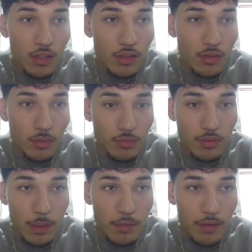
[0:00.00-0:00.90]
So
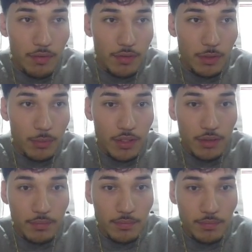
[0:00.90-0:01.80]
tap that 15-minute,
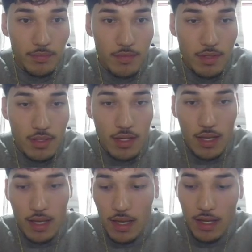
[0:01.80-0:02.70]

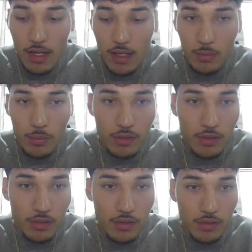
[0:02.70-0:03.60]
and we
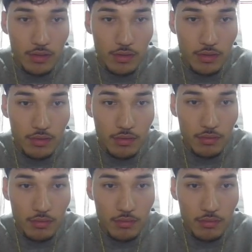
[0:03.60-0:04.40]
just